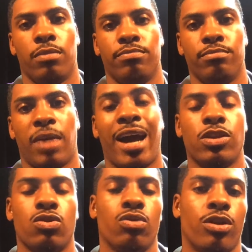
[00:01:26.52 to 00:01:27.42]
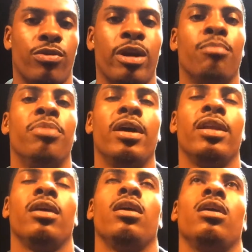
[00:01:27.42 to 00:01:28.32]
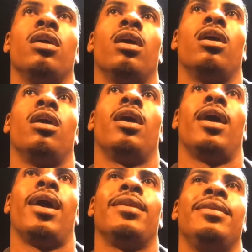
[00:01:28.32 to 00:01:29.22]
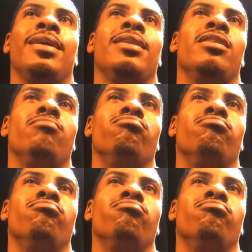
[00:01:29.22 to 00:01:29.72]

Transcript: high school career, but I didn't